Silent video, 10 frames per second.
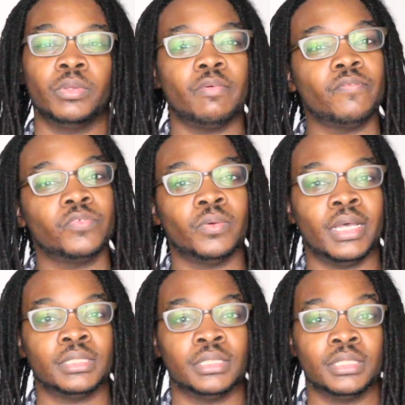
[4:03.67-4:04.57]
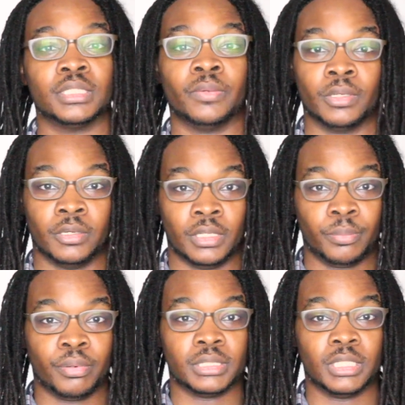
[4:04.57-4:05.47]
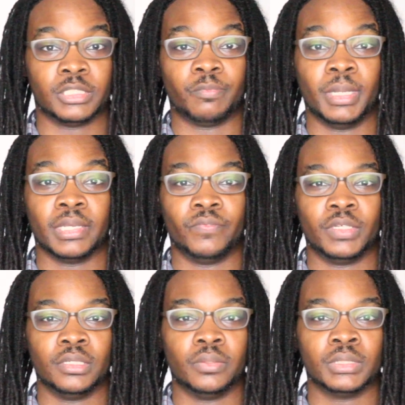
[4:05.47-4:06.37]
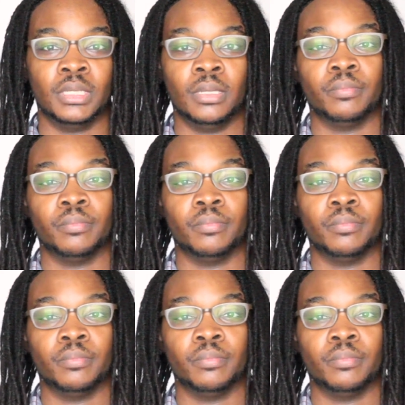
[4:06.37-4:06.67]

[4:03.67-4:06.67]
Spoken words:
We have a few ideas and we're in the process of making videos,